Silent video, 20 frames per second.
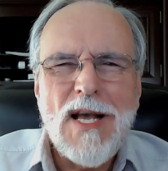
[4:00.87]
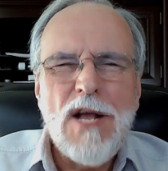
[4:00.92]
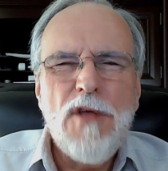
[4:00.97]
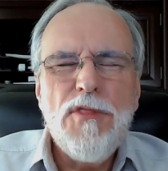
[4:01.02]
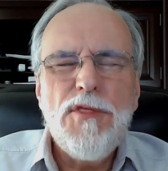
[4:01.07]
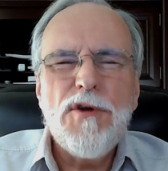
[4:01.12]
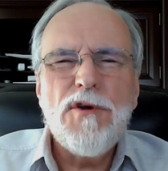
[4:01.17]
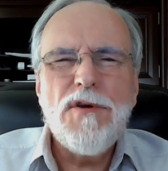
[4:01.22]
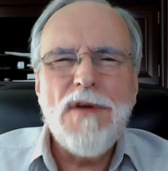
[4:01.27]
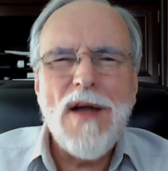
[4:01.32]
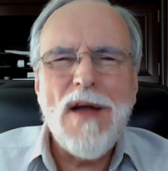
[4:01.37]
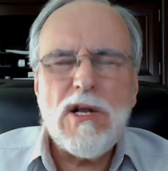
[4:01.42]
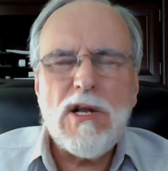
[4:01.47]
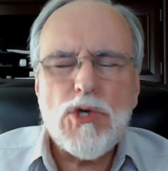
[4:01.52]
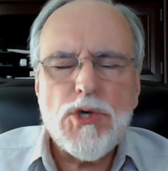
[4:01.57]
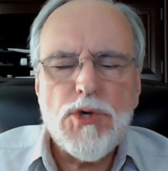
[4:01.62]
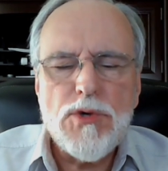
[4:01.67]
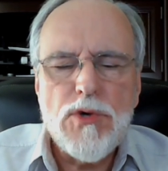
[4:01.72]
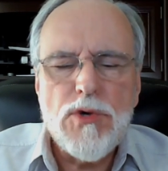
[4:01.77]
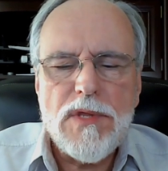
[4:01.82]
They're not
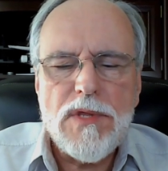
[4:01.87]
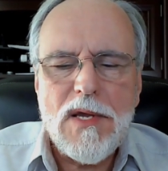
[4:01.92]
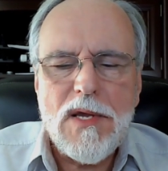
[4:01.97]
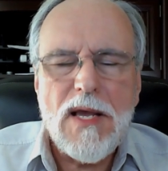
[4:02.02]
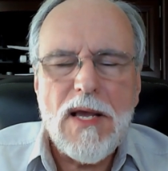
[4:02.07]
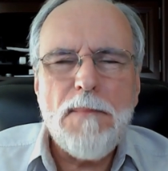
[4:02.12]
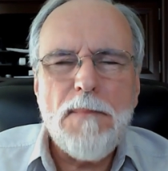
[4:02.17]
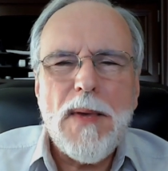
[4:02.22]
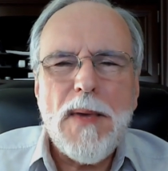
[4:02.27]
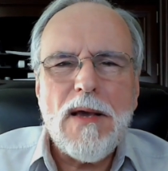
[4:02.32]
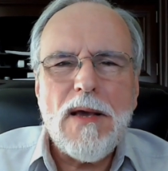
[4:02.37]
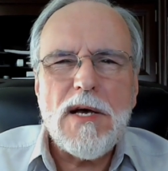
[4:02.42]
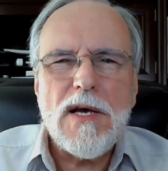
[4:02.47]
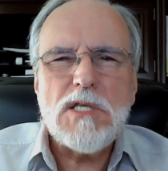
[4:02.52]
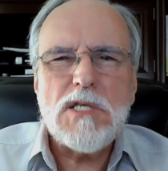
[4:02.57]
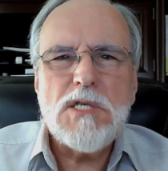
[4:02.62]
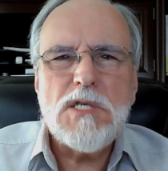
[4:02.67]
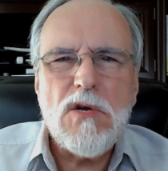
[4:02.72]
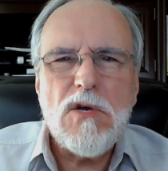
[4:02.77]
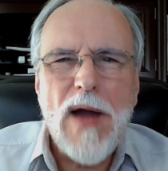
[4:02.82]
truthing it,
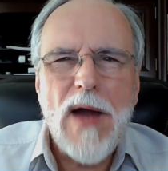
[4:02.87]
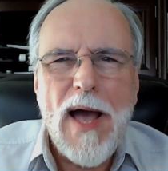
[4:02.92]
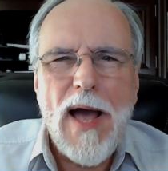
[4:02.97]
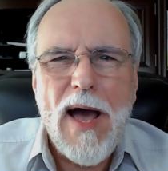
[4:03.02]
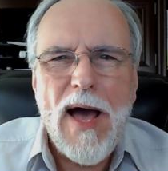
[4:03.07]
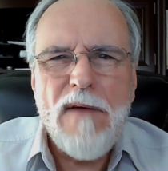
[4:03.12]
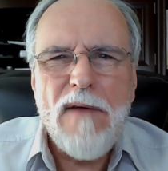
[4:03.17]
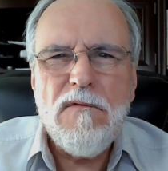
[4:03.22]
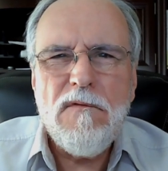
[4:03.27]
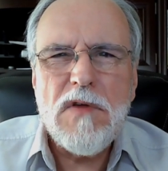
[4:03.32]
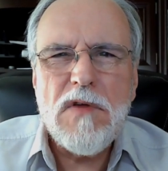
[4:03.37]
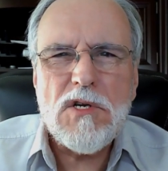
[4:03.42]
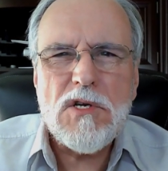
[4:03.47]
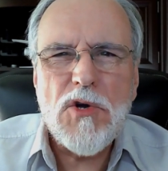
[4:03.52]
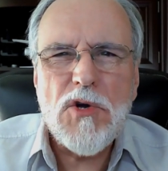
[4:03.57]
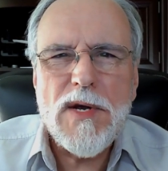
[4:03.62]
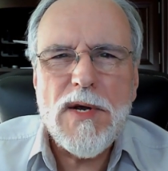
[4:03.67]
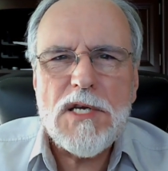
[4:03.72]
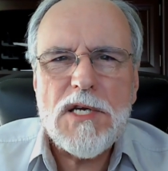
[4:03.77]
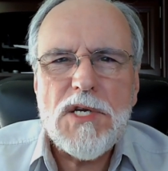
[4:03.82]
because your average
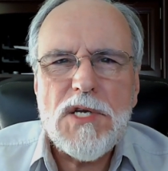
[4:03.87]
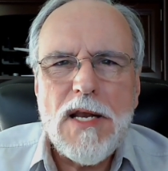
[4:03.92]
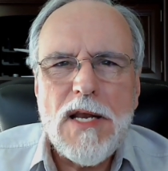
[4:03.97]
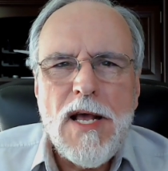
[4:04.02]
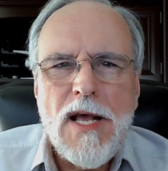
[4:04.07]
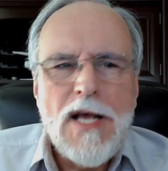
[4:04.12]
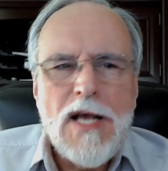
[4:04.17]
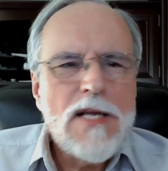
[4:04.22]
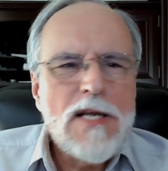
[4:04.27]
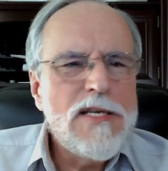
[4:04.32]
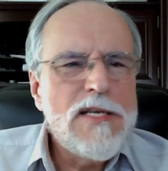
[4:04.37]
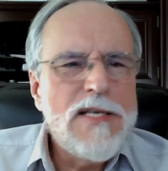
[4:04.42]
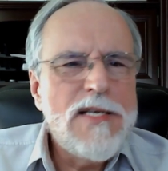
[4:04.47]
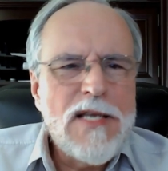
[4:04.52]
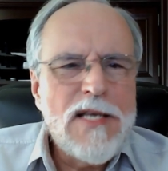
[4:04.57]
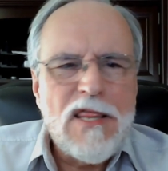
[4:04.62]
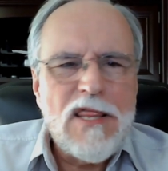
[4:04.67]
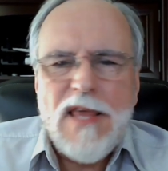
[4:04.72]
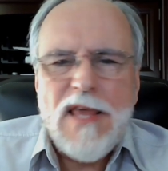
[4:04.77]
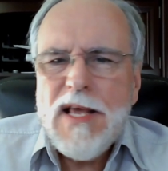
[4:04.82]
Christian
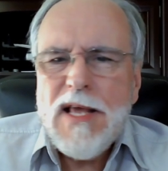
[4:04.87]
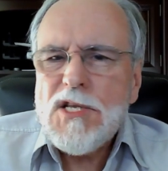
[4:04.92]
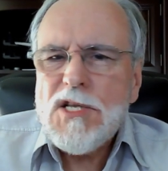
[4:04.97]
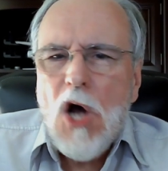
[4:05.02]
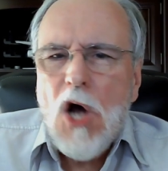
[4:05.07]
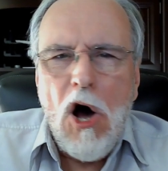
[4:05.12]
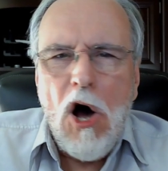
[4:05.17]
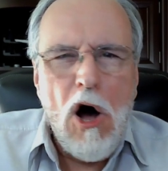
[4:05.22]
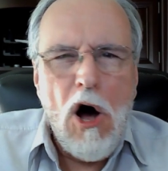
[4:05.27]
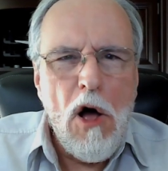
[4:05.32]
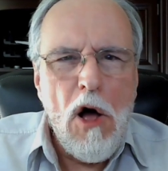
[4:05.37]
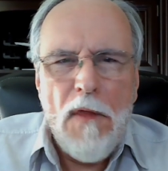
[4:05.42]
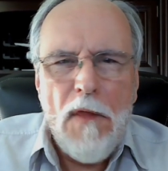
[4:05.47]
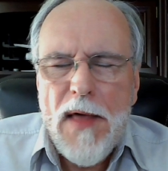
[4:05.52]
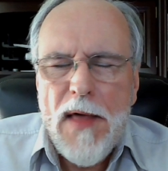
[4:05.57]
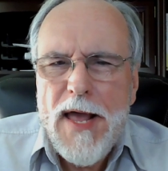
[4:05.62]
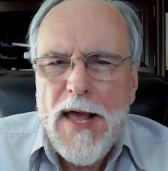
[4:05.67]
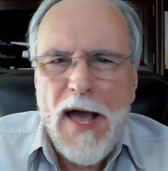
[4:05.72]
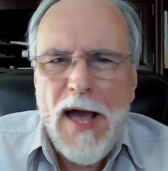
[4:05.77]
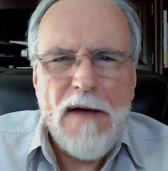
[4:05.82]
thinks all
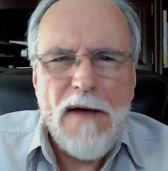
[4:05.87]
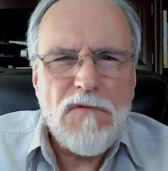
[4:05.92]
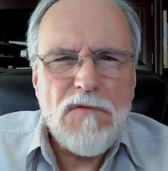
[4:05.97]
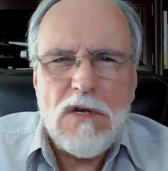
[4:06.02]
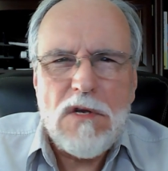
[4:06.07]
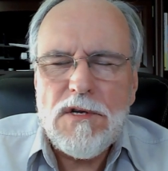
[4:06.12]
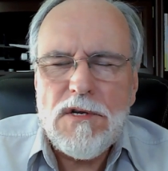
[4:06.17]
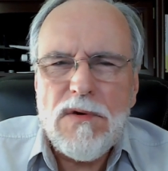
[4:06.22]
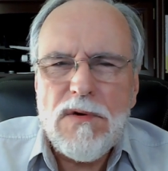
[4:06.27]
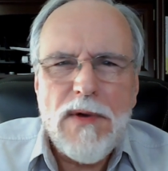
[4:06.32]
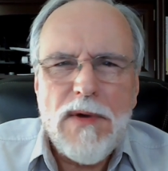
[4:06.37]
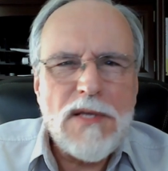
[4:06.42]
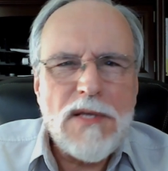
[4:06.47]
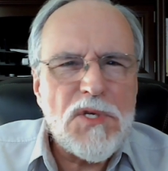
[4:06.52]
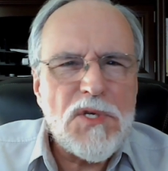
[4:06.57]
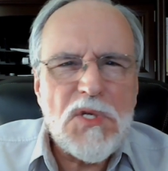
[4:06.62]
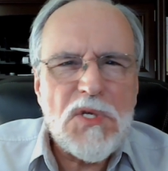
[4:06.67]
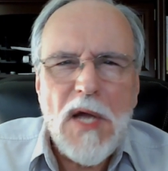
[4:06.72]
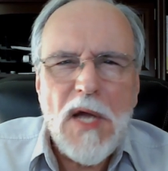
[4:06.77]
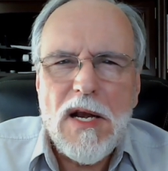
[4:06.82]
they have to do is
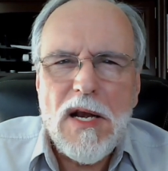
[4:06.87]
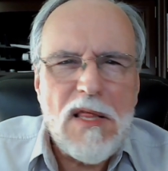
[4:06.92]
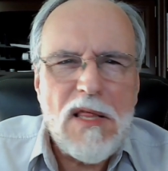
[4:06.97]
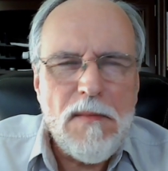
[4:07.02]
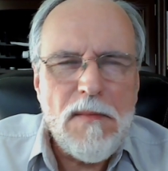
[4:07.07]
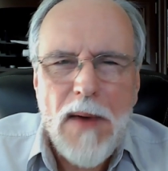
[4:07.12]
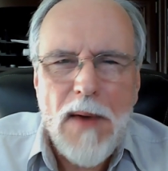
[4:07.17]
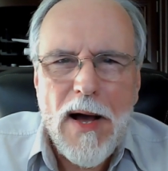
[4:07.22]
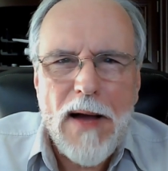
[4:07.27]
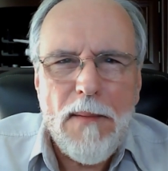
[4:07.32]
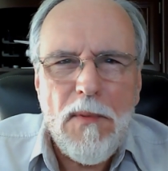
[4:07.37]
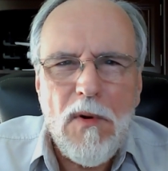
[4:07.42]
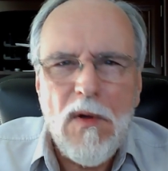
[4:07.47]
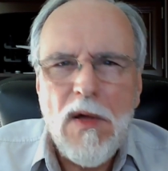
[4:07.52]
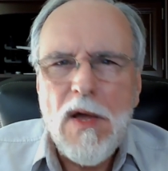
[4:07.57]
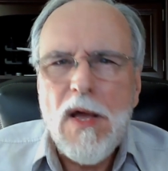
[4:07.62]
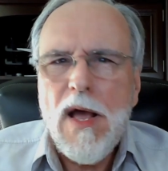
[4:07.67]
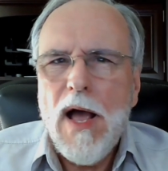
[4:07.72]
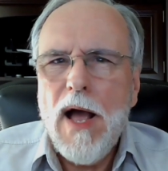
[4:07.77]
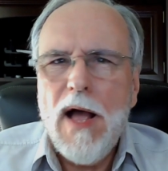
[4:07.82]
study the Bible
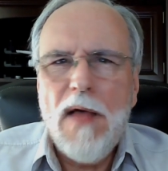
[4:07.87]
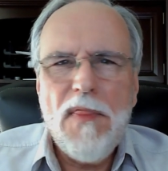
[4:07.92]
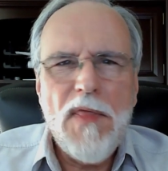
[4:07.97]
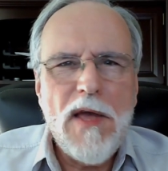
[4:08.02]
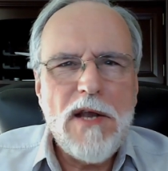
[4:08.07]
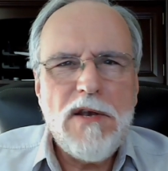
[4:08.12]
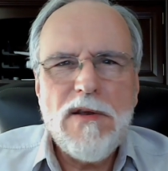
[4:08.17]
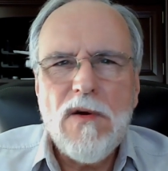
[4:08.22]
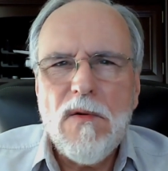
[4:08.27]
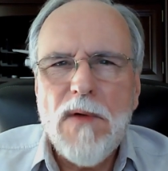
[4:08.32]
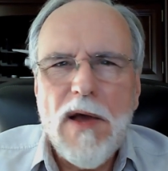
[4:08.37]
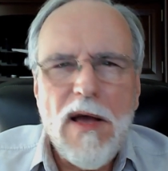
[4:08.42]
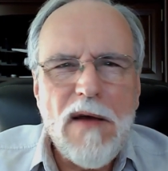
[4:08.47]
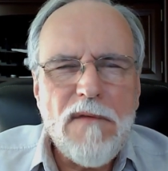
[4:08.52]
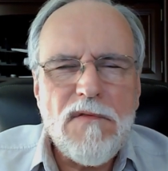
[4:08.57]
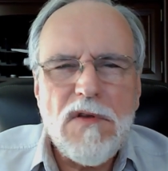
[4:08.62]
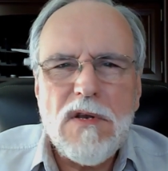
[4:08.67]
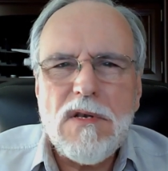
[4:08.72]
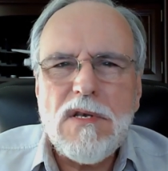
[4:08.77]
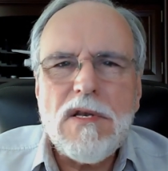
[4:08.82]
and they don't
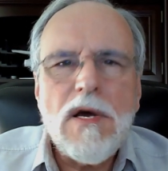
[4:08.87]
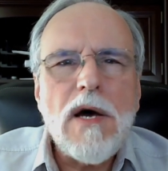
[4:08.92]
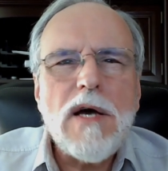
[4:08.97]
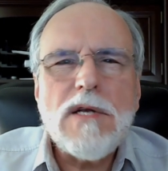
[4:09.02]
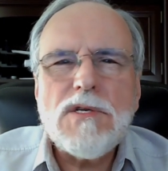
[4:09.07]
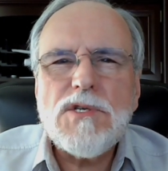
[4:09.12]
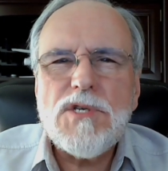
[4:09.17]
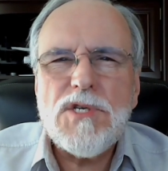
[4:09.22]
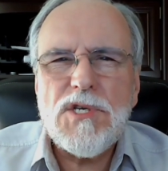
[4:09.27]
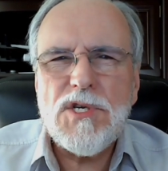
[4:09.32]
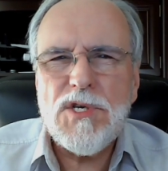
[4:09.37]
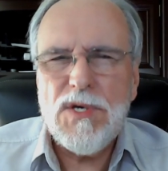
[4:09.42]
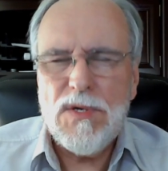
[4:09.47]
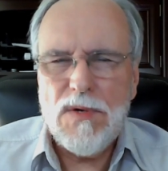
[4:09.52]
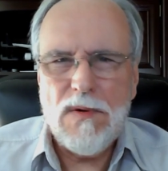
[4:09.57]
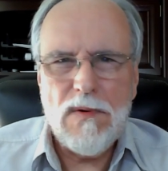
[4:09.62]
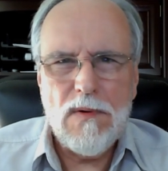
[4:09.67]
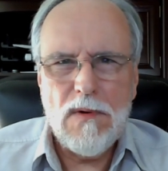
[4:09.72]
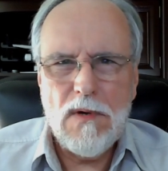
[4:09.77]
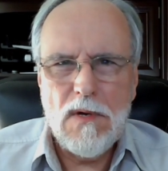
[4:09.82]
have to touch
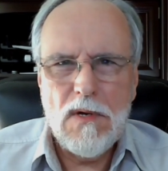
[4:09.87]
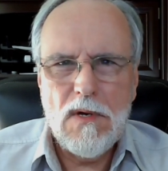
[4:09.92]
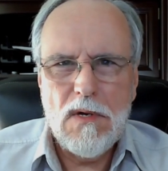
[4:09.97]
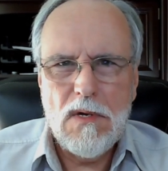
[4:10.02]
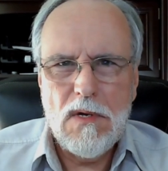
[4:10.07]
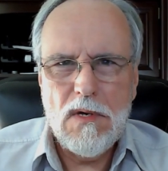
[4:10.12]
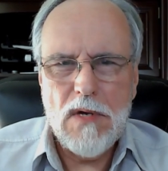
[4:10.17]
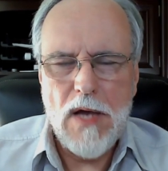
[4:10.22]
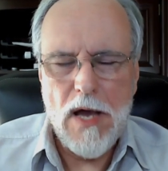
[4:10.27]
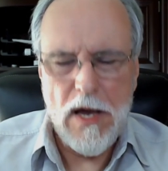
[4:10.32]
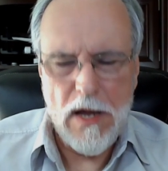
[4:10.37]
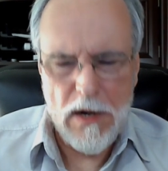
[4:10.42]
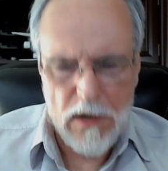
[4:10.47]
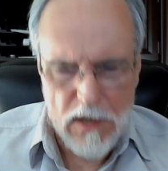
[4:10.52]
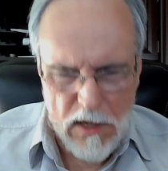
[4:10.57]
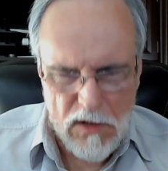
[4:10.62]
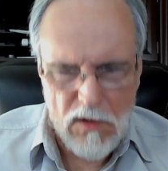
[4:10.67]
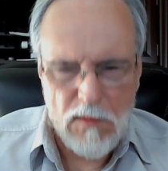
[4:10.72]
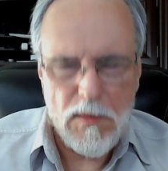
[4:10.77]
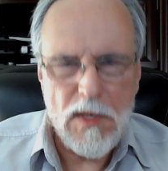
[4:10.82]
you. At a
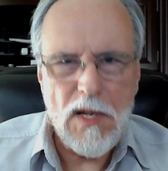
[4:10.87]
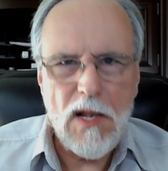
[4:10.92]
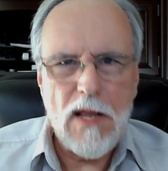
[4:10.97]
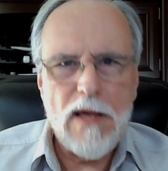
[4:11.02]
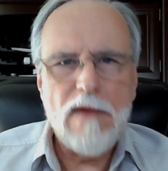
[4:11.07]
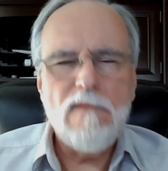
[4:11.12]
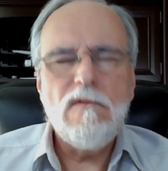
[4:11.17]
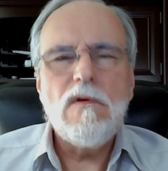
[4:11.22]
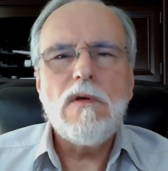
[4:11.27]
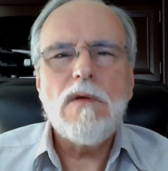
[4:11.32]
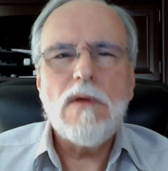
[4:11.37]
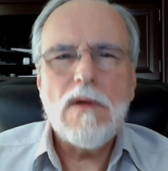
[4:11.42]
human level.